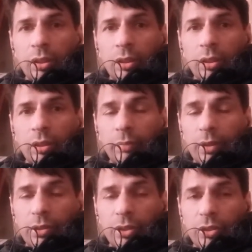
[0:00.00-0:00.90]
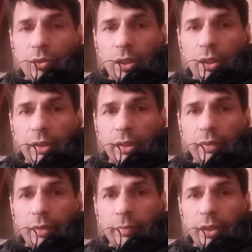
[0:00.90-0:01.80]
But since you are connected with
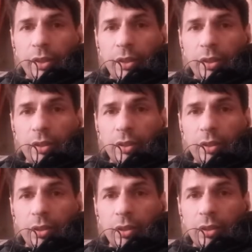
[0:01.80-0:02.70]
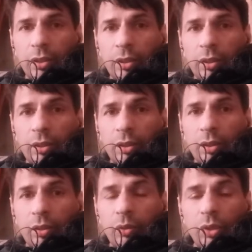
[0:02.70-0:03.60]
me, you
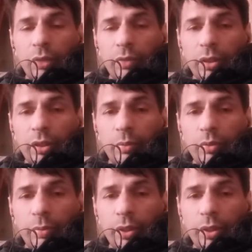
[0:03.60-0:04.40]
know everything about me.